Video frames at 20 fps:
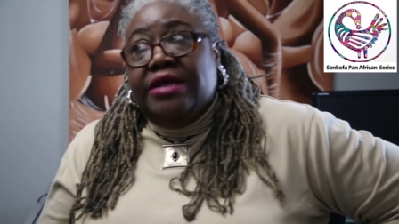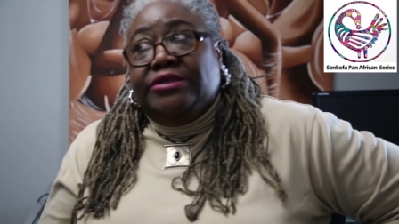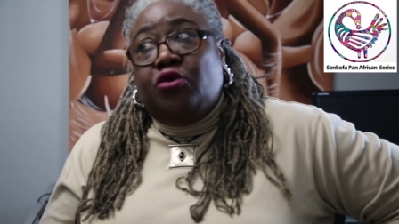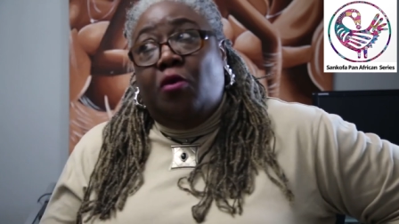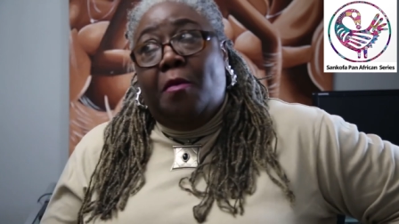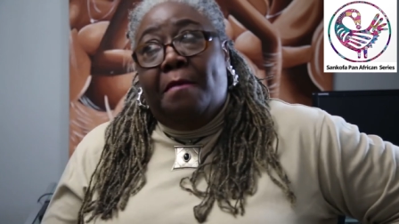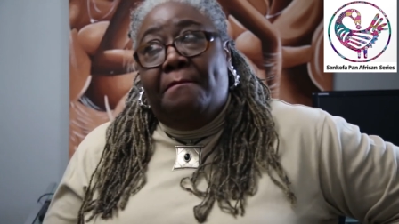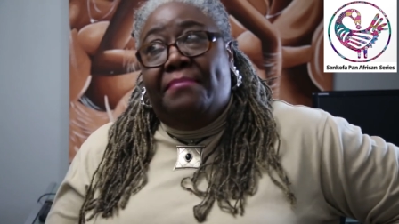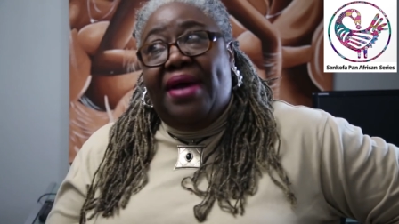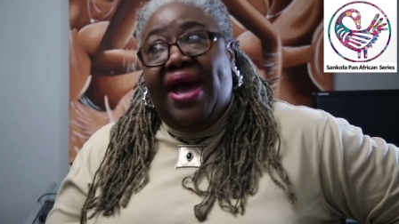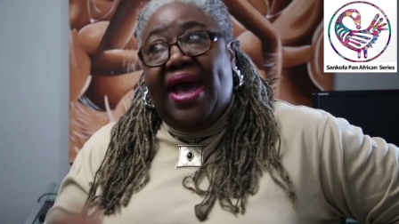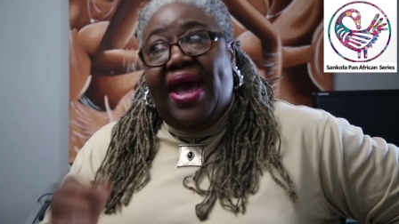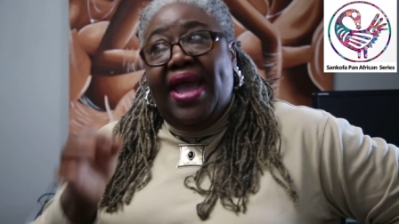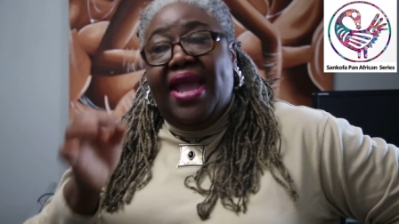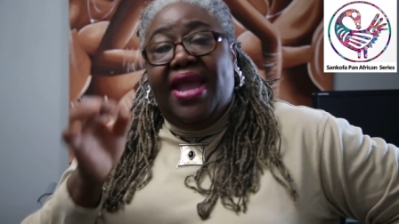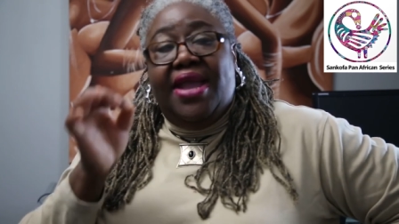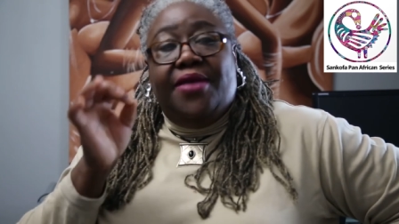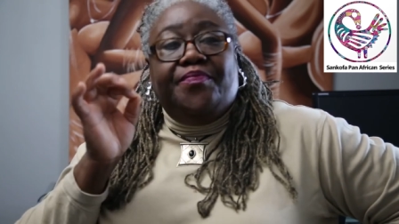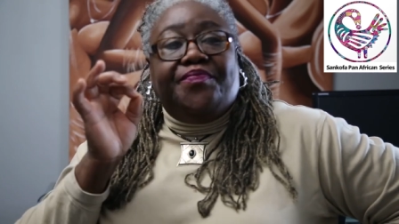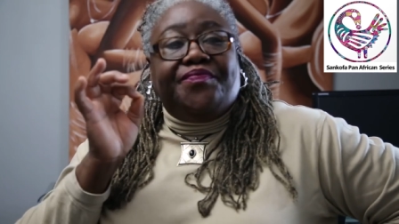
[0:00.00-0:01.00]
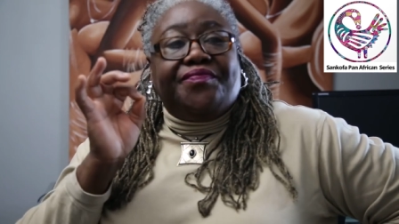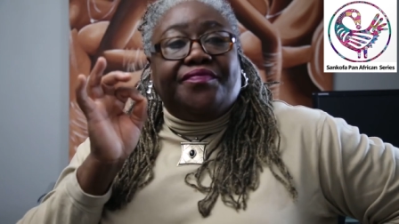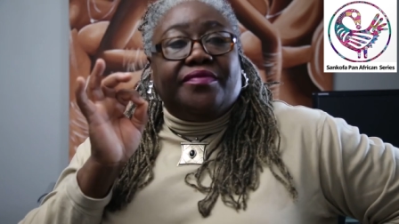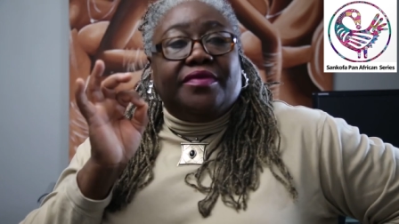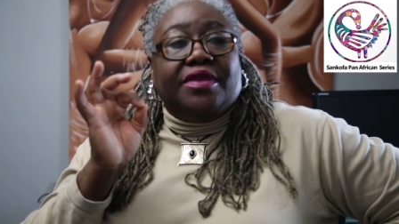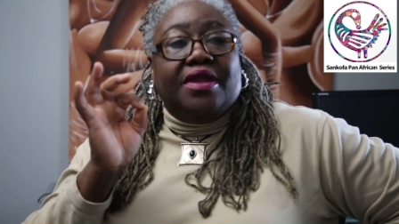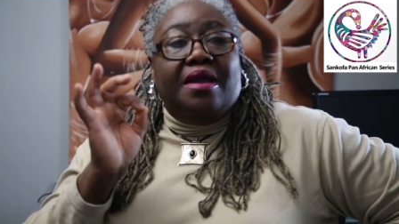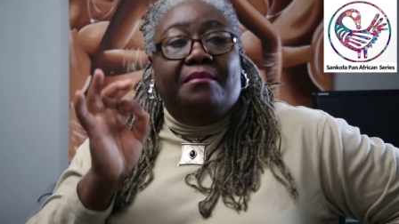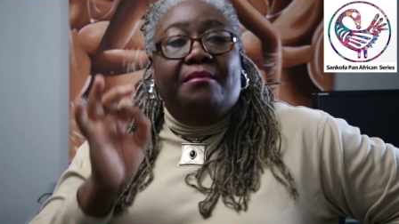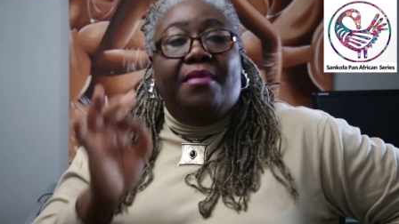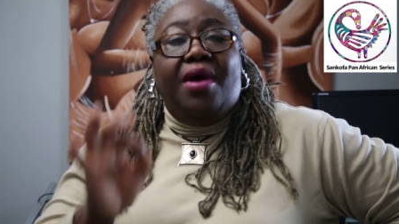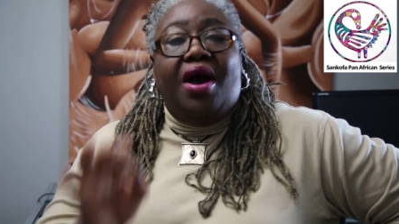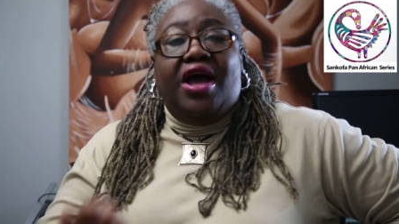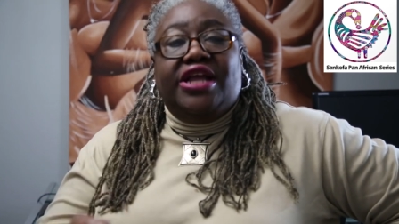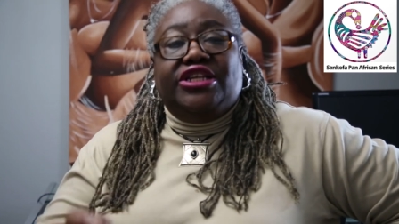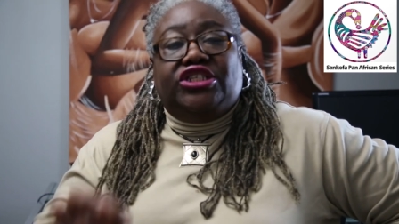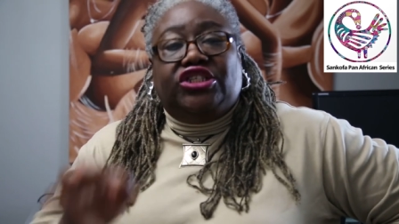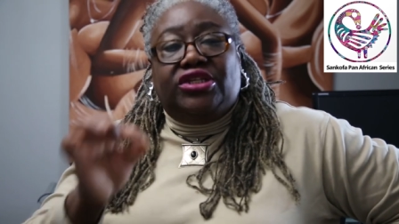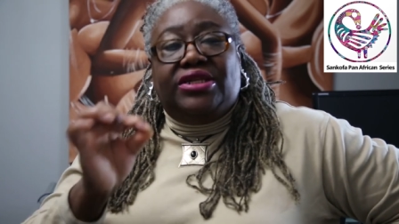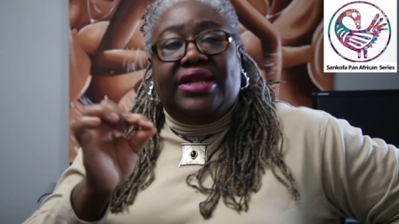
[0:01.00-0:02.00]
So by
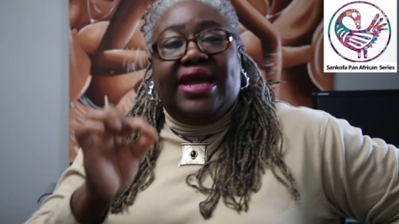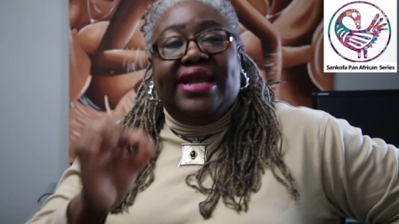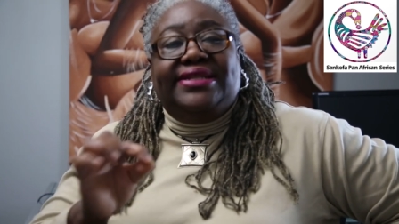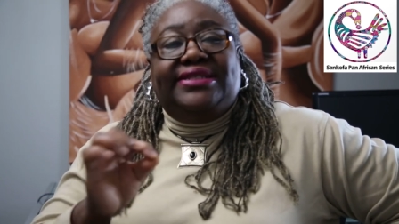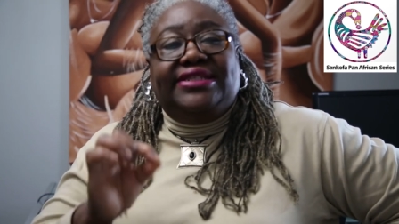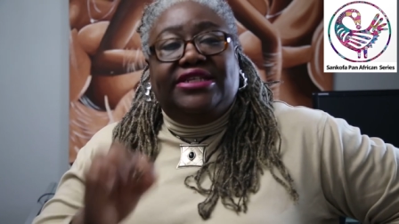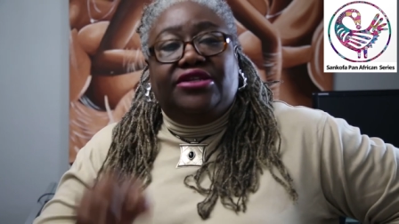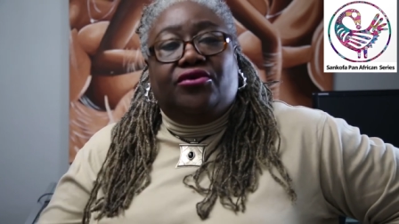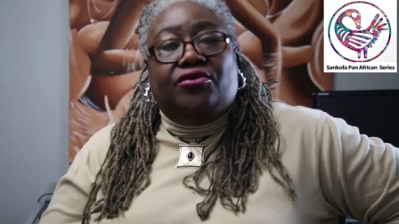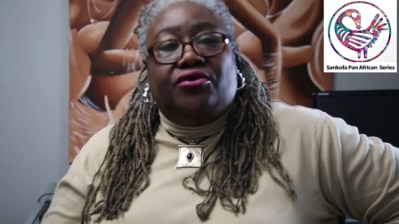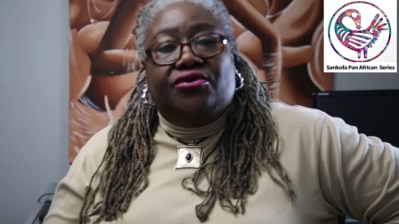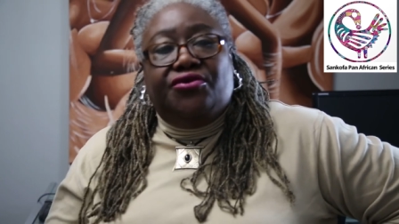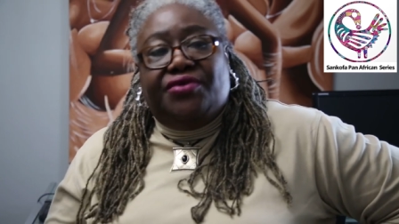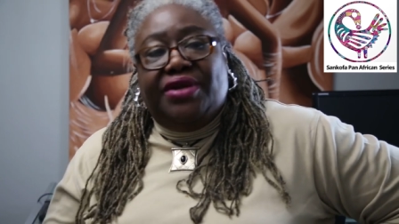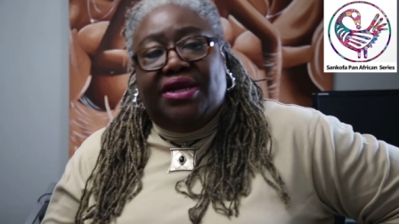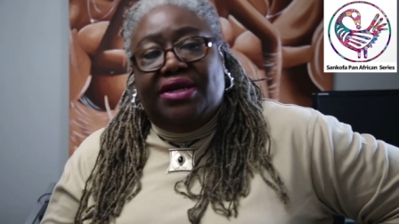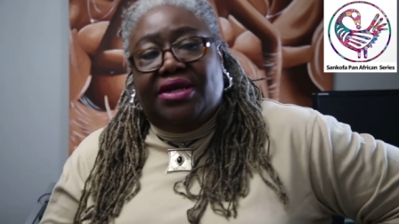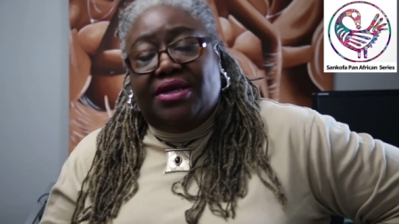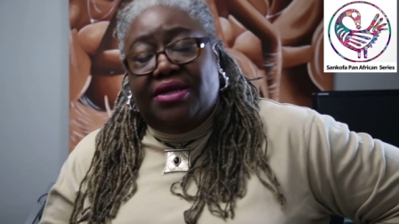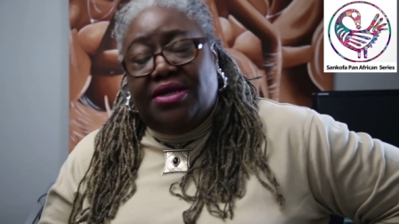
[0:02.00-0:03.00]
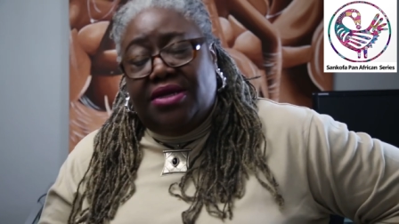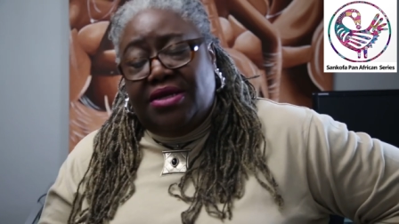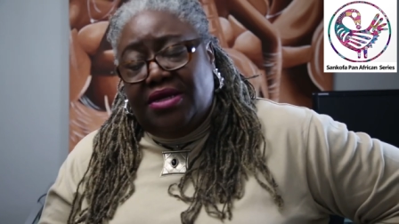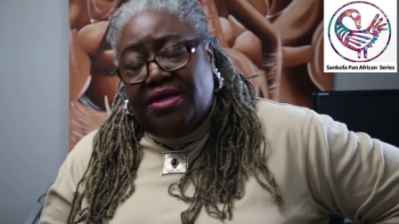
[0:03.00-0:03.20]
March 1900,